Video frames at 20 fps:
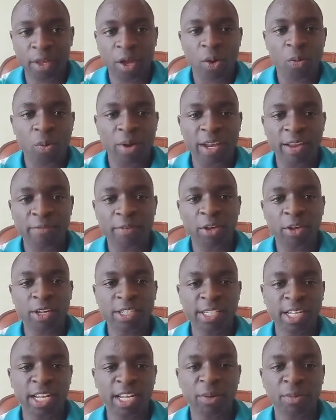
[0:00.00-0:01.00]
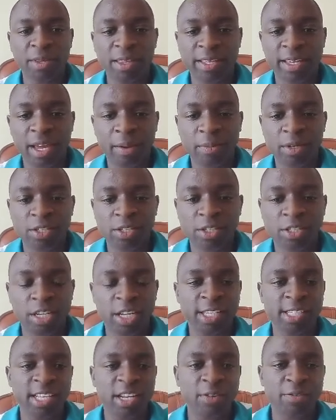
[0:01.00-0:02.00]
Whenever you're dealing with chemistry,
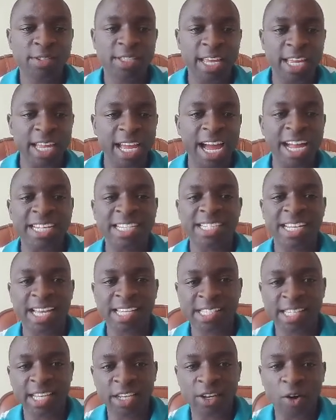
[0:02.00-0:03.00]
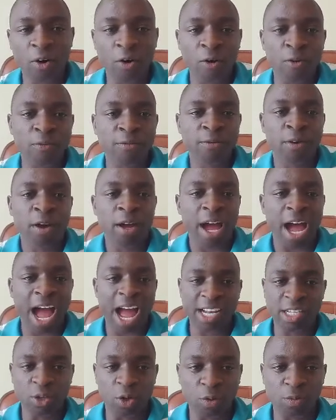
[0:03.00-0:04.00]
instead of saying a dozen of
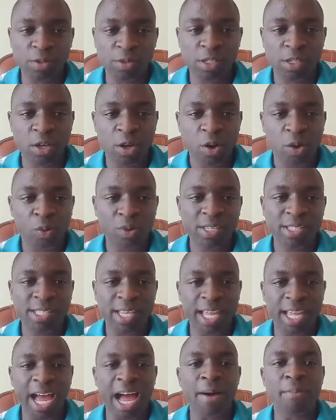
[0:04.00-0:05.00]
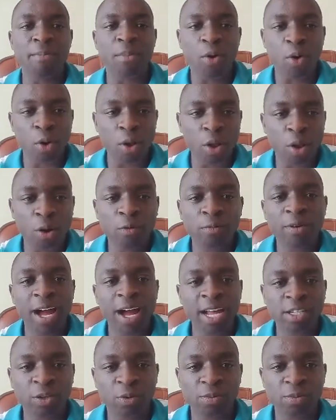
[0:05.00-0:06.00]
atoms, we say a mole of
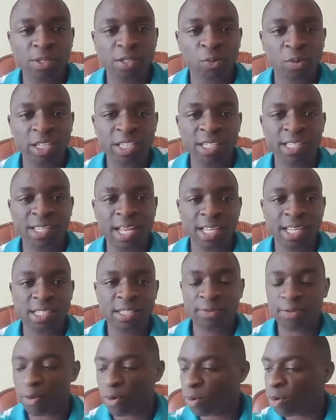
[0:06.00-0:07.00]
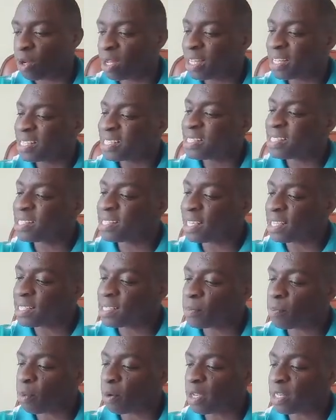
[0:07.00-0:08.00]
atoms, which stands for
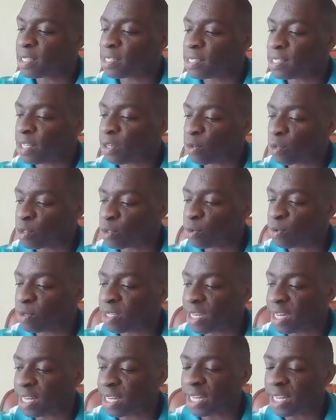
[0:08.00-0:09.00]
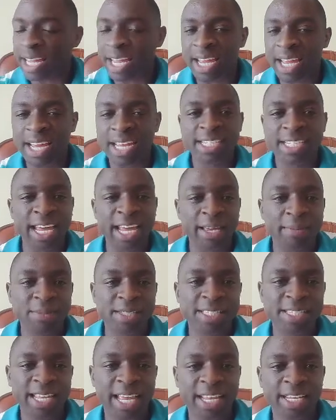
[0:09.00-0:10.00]
6.023 times
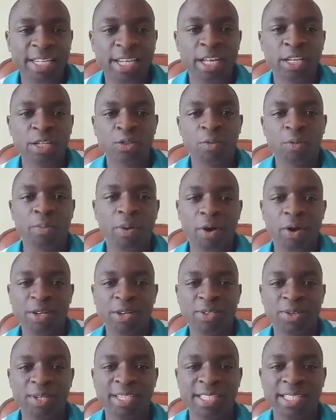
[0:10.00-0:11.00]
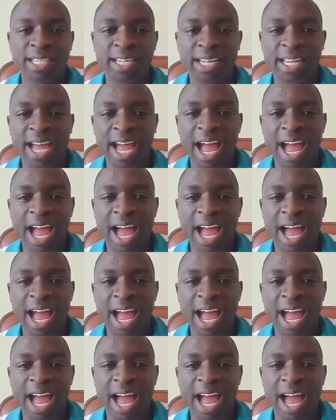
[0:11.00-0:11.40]
10 to the power 23